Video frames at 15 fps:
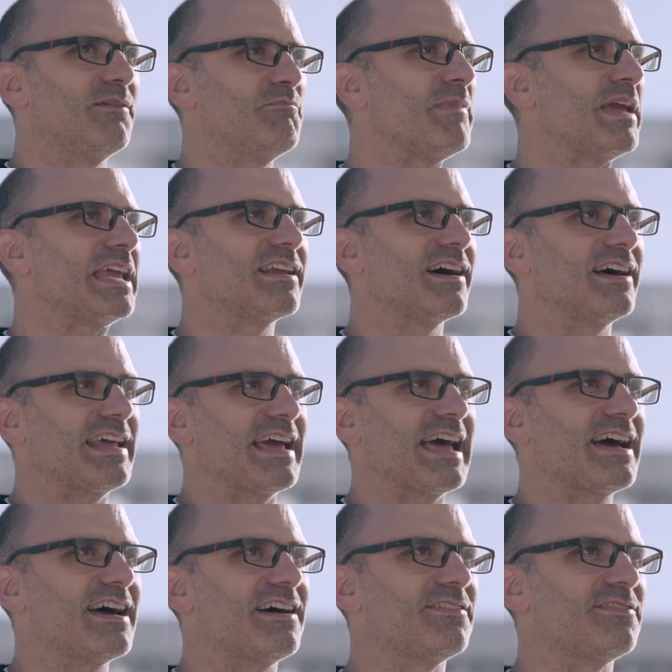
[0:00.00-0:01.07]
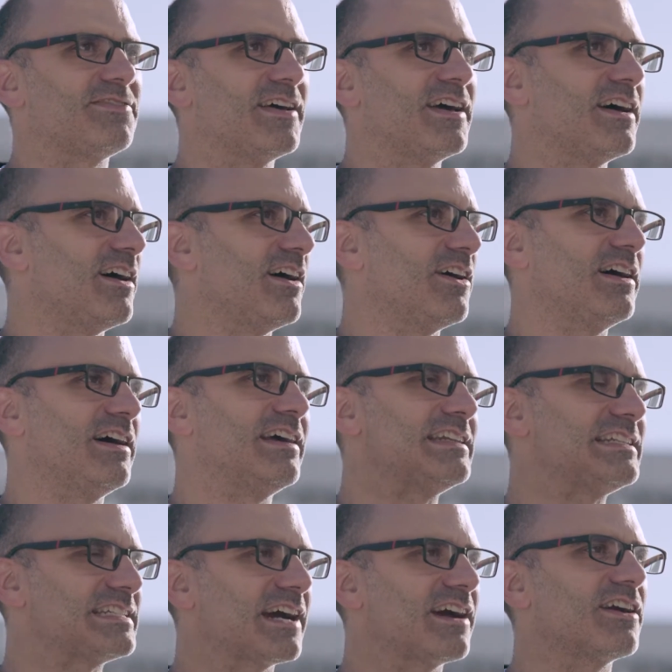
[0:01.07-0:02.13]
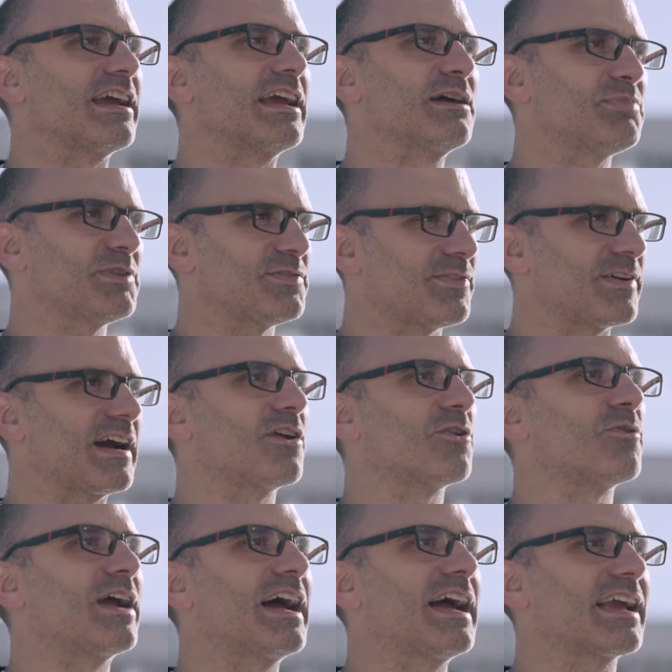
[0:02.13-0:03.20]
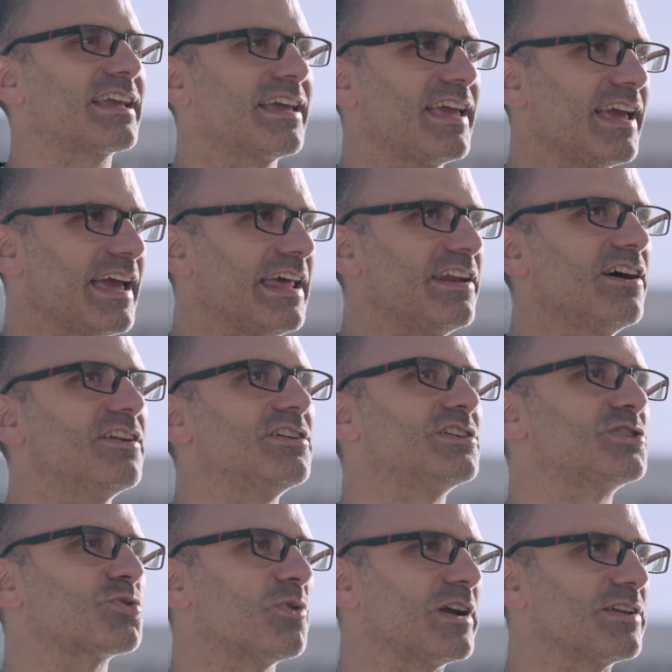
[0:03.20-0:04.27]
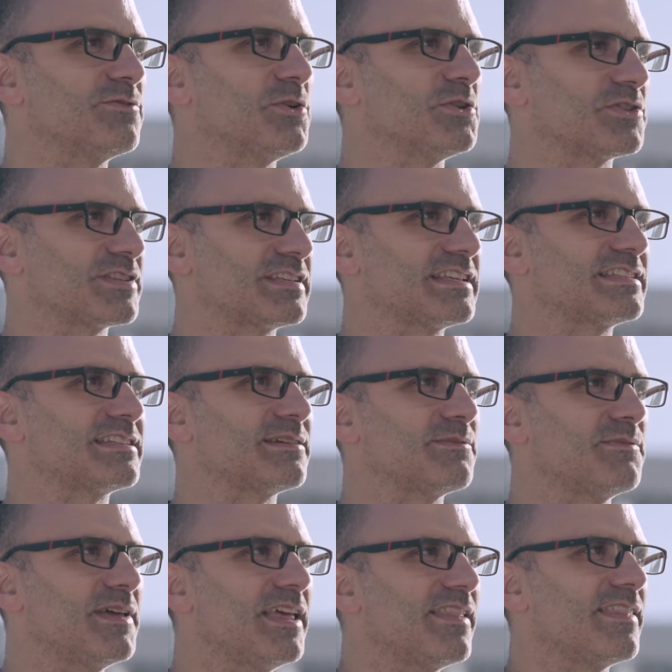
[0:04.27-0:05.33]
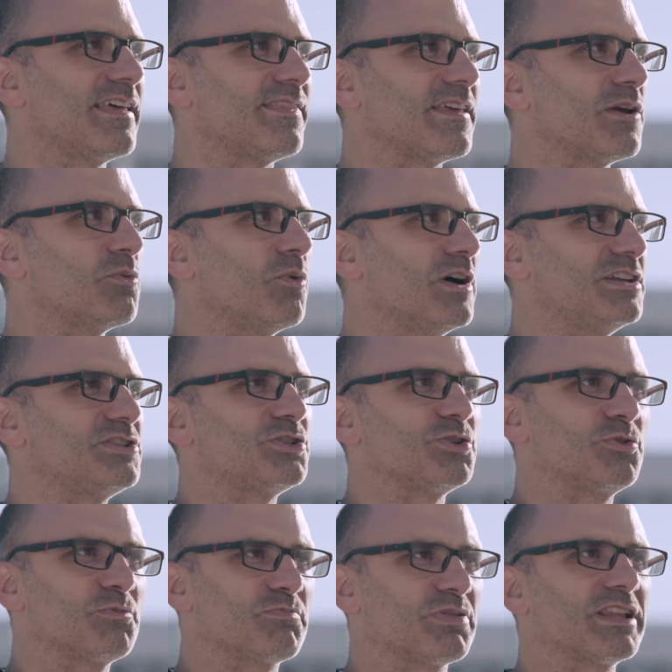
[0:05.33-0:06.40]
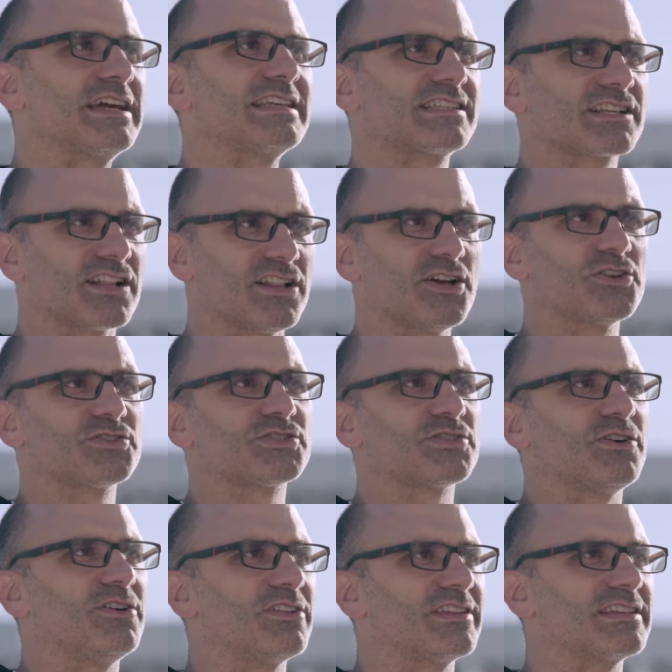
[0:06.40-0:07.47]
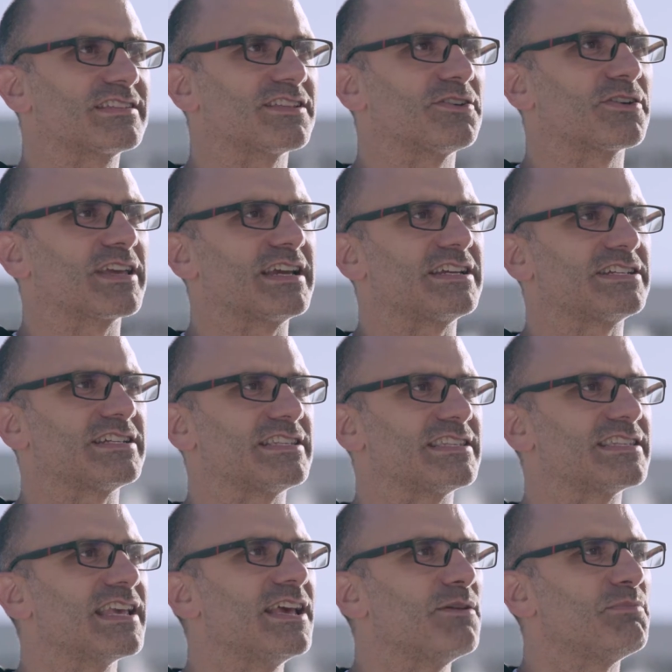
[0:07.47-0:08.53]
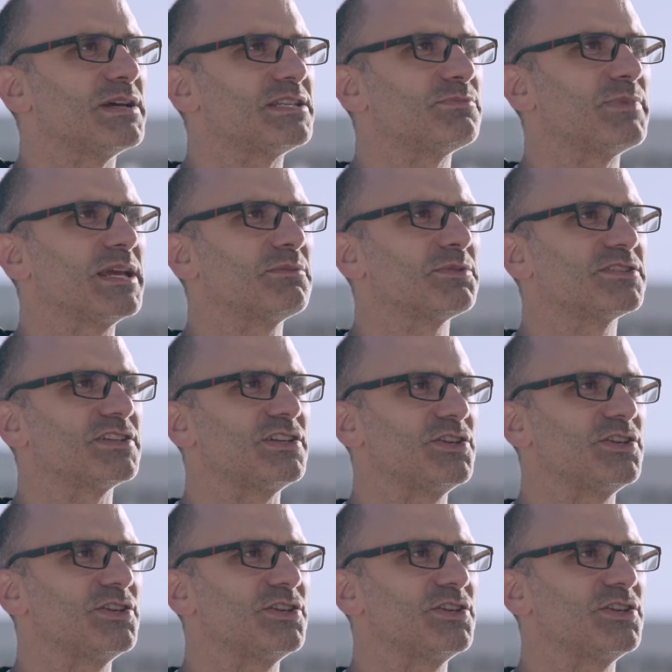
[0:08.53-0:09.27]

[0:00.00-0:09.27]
may not have an entire amplifier rack and 120 volt system that they want to place close to all these locations, but to be able to